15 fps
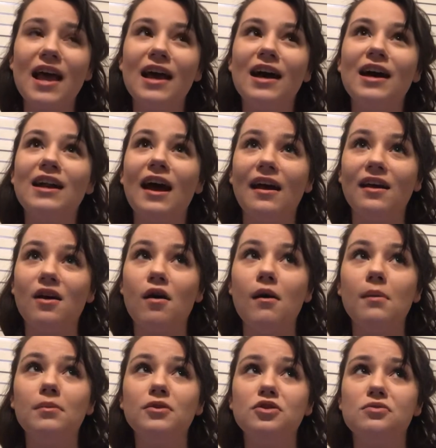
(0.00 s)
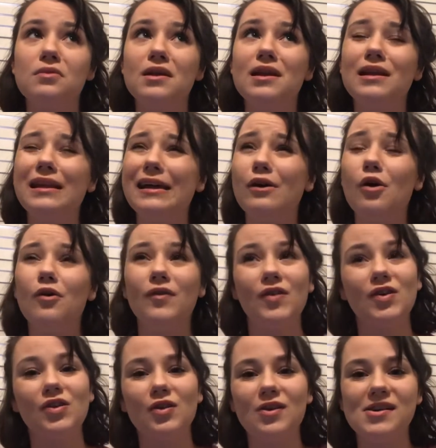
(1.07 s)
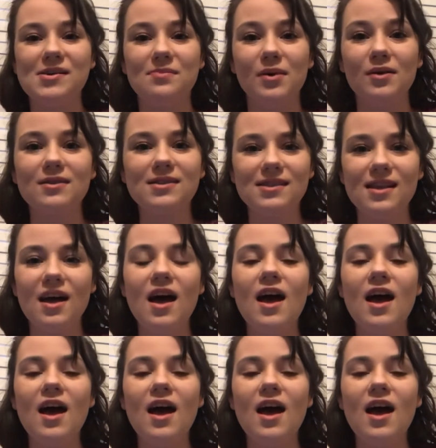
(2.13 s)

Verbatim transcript: and I accomplished reading like over 30 books